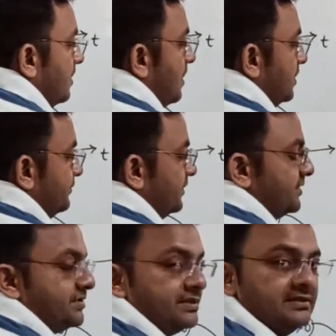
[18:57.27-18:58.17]
odd
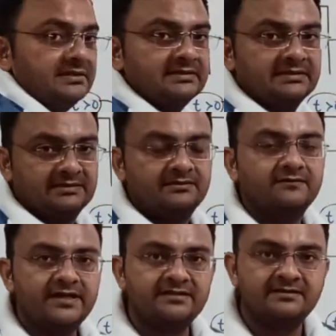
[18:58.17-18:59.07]
function,
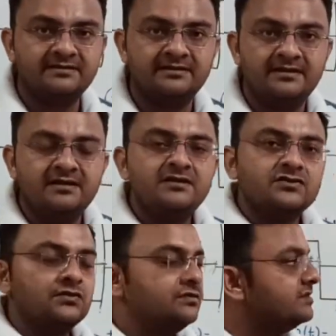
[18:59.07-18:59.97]
right?
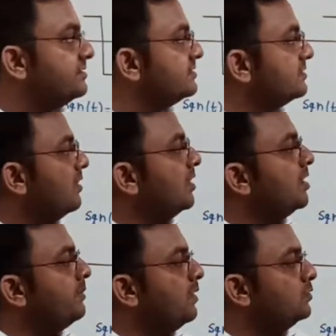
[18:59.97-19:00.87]
So this is all
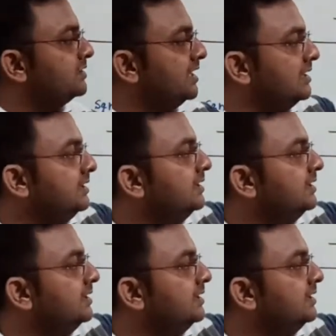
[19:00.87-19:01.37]
about the